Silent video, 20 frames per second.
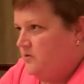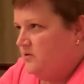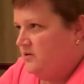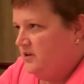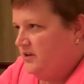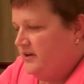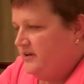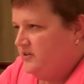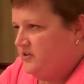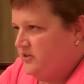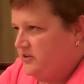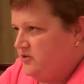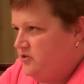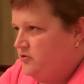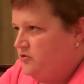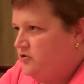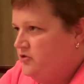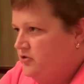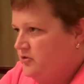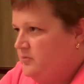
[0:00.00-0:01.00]
correlation
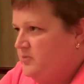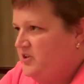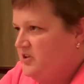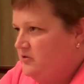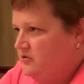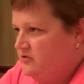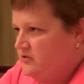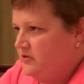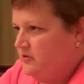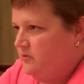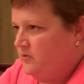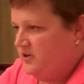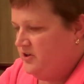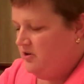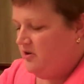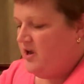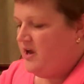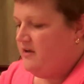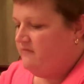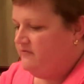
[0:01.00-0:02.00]
you should be using when
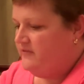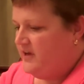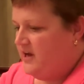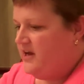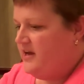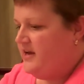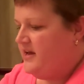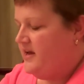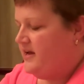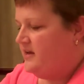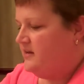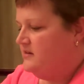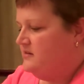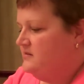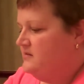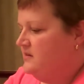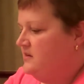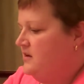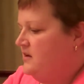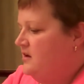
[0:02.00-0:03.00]
you have
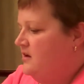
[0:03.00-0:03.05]
dyads,